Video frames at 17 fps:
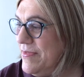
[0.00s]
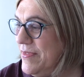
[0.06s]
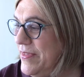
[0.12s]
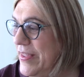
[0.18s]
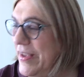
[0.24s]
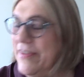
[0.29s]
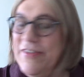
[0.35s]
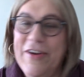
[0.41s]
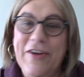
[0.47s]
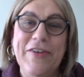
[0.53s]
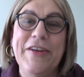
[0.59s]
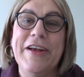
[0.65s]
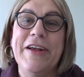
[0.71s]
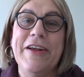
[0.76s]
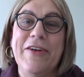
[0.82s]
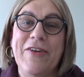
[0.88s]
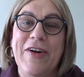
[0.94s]
they start
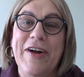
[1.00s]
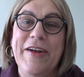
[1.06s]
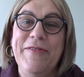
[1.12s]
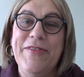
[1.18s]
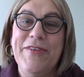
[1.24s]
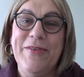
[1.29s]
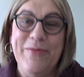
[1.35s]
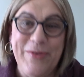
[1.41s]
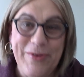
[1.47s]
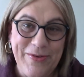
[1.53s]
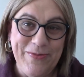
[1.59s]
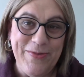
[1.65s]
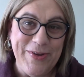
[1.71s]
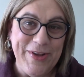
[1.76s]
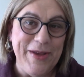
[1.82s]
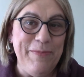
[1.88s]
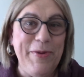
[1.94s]
digging graves, and we'll,
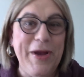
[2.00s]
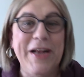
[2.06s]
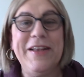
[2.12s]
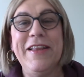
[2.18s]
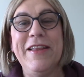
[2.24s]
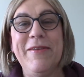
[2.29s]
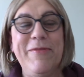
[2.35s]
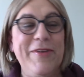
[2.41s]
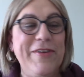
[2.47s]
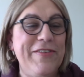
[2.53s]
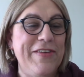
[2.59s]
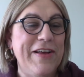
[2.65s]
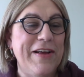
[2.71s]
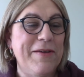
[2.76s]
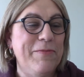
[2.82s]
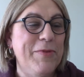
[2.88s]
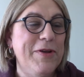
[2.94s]
we'll get back to them in a
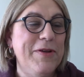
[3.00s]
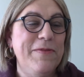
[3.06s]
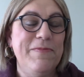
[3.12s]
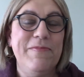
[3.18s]
sec. But